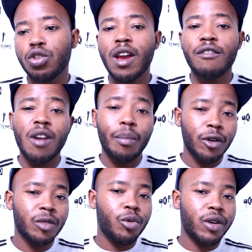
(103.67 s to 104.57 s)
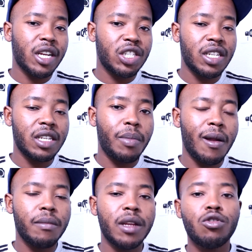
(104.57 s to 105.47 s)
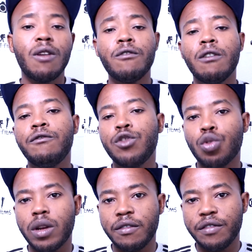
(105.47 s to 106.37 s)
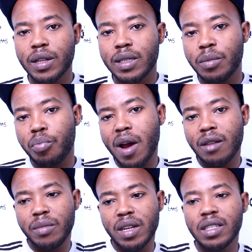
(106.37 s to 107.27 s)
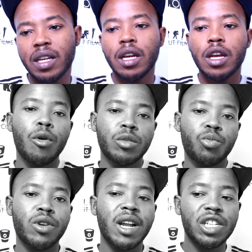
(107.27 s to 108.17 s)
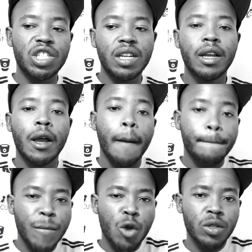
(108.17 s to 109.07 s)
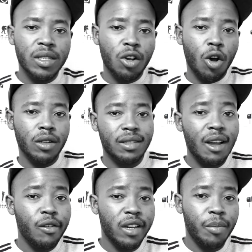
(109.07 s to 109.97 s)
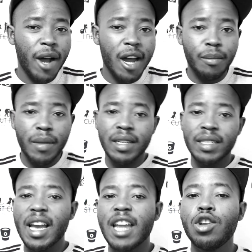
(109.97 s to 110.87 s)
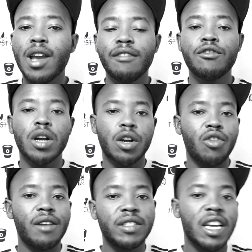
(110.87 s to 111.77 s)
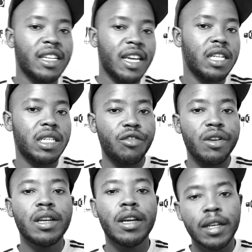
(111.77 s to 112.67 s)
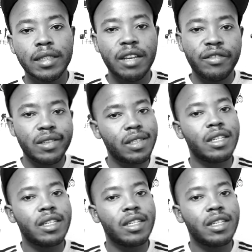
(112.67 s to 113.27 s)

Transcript: you have your post-production department you have your visual effects department post-production music or sound department and you have your craft and catering service